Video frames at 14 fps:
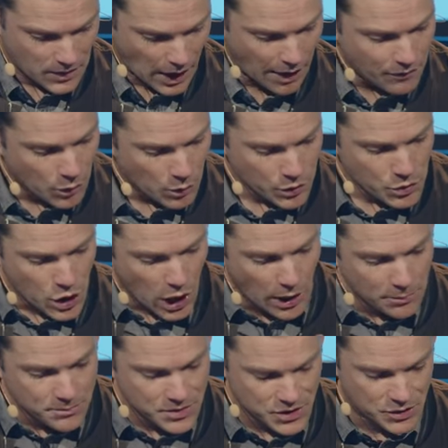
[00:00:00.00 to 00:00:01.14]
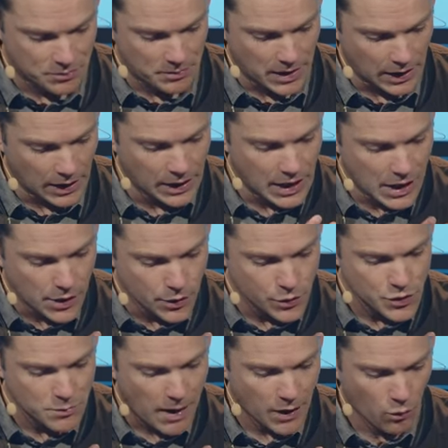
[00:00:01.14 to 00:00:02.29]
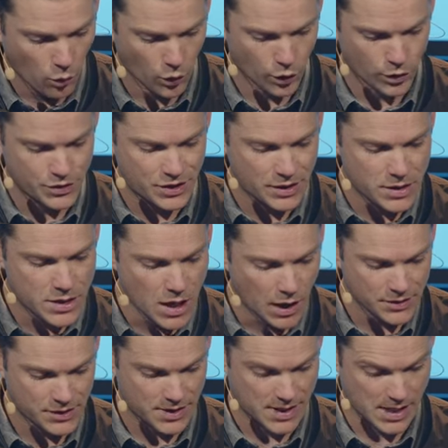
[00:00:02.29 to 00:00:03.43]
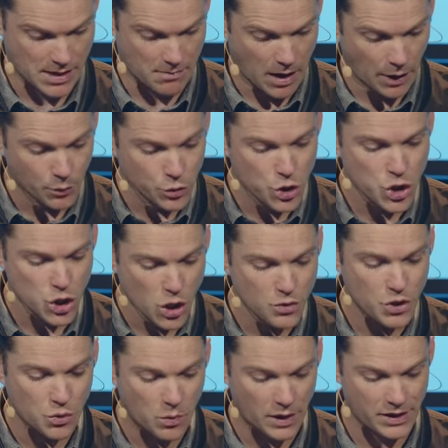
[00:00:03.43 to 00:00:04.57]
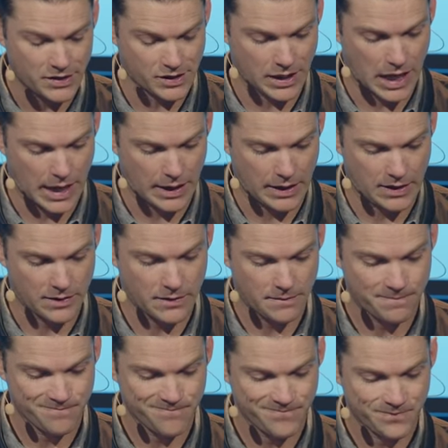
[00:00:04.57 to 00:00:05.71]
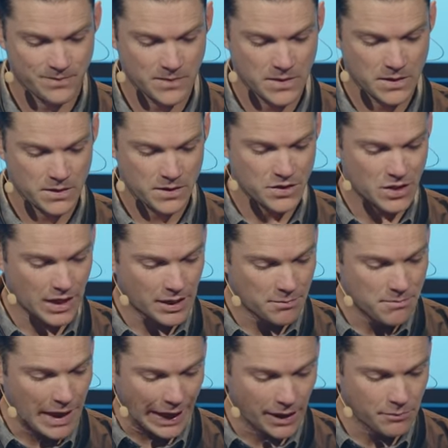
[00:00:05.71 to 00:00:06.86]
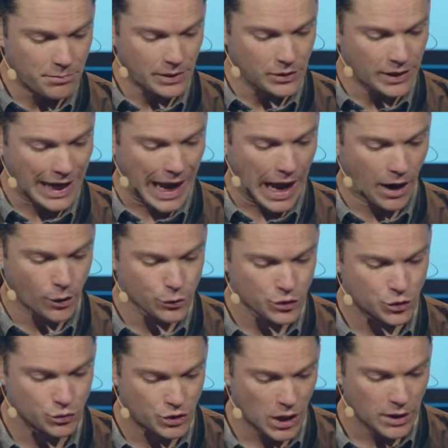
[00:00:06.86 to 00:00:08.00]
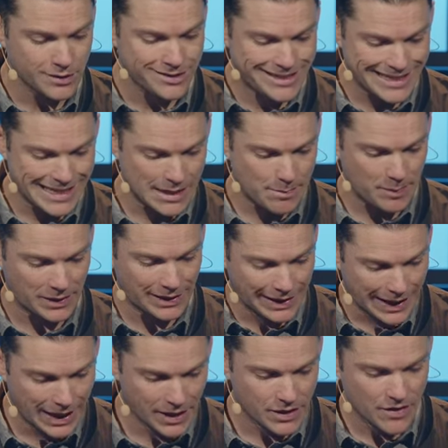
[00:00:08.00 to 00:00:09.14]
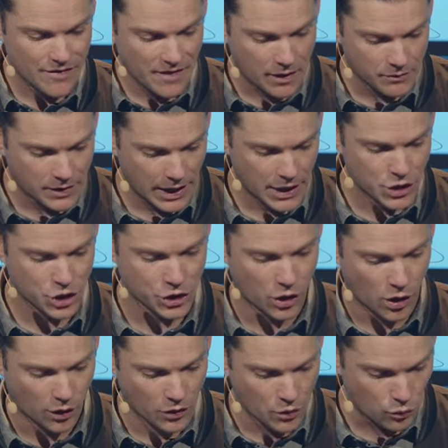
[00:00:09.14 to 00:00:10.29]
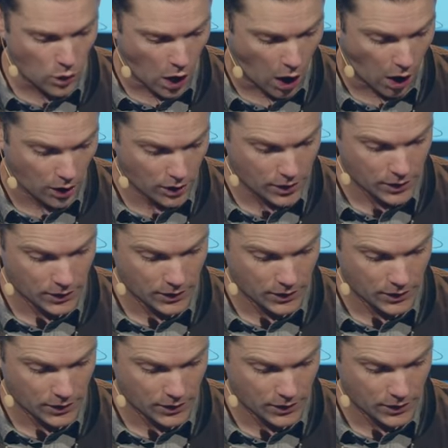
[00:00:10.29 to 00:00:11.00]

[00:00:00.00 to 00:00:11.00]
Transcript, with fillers: Everyone who comes to me and hears my words and does them, I will show you what he's like. He's like a man building a house who dug deep and laid the foundation on the rock.